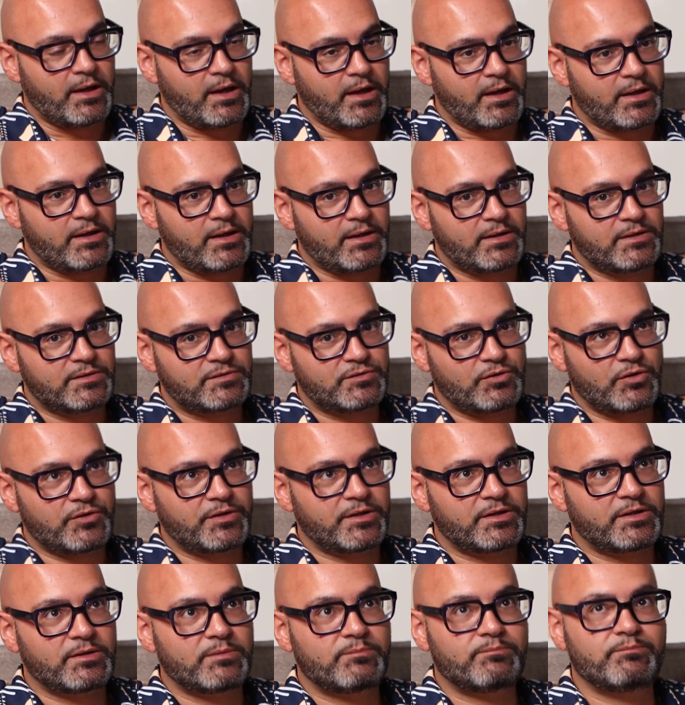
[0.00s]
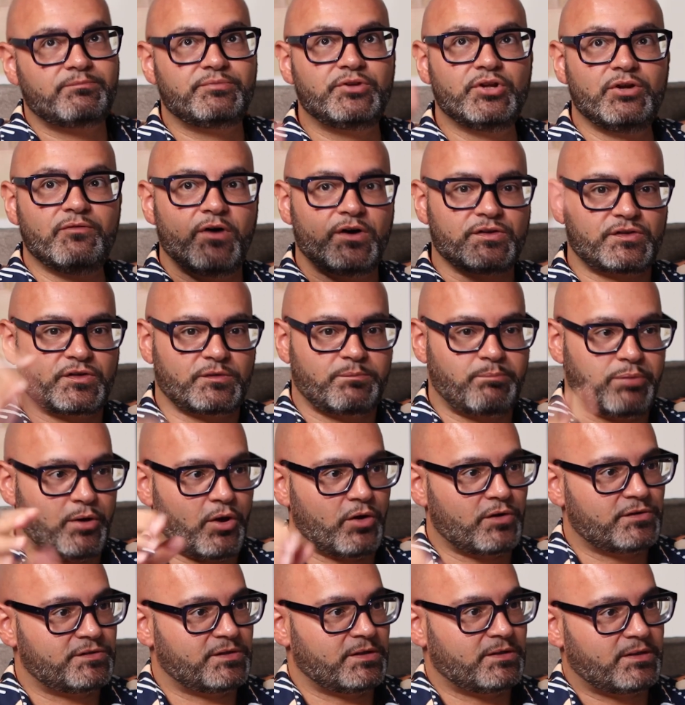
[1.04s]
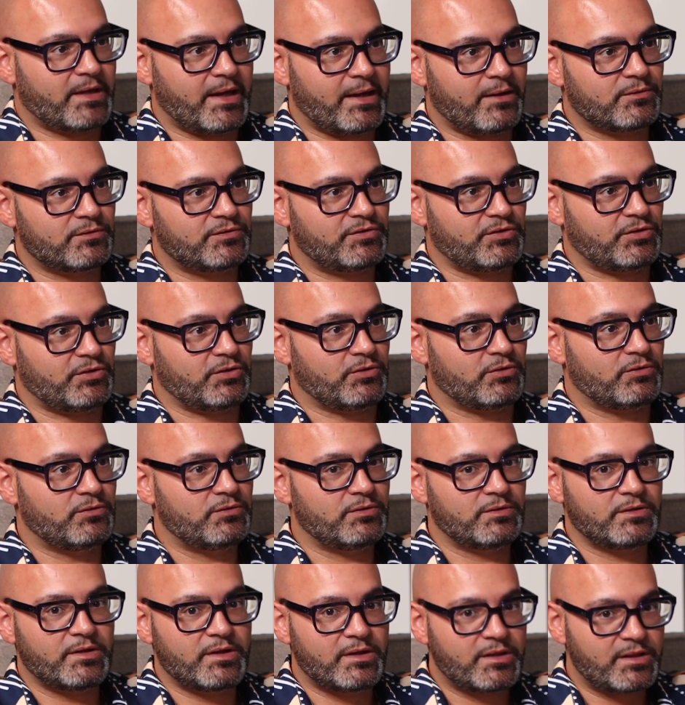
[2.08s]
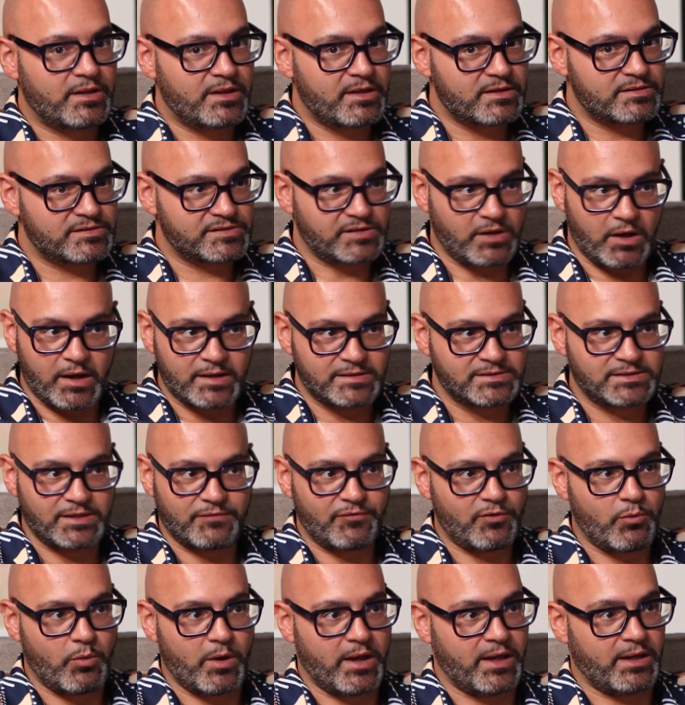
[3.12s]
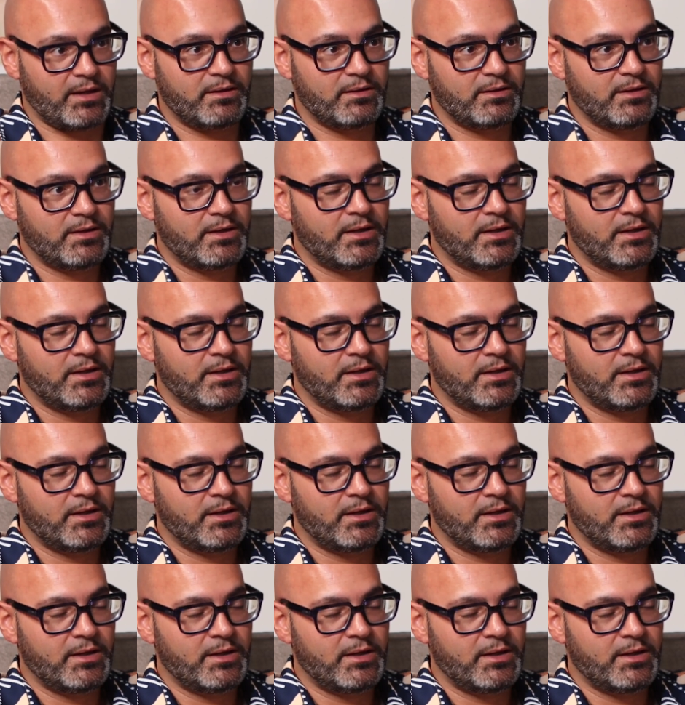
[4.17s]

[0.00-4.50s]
And it's not that the universe just plonks it down to you. There are signs everywhere.